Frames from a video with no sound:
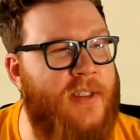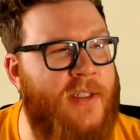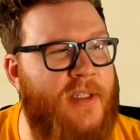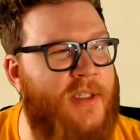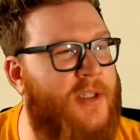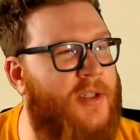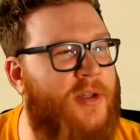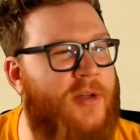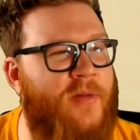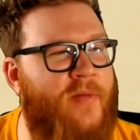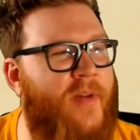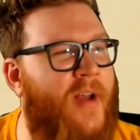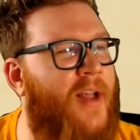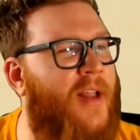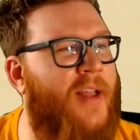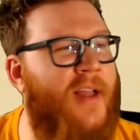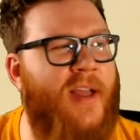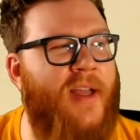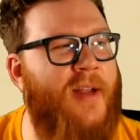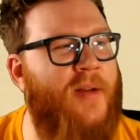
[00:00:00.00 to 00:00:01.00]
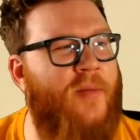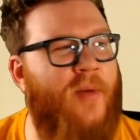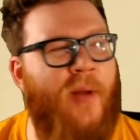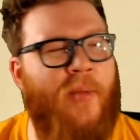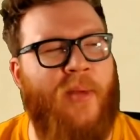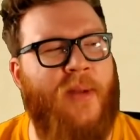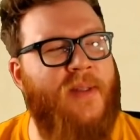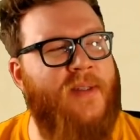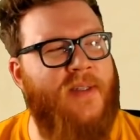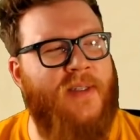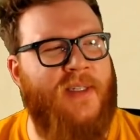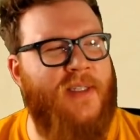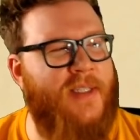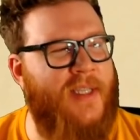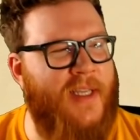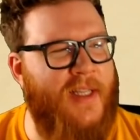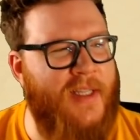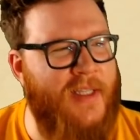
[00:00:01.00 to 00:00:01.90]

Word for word: This is Shirvallah and weapons. I was going to say,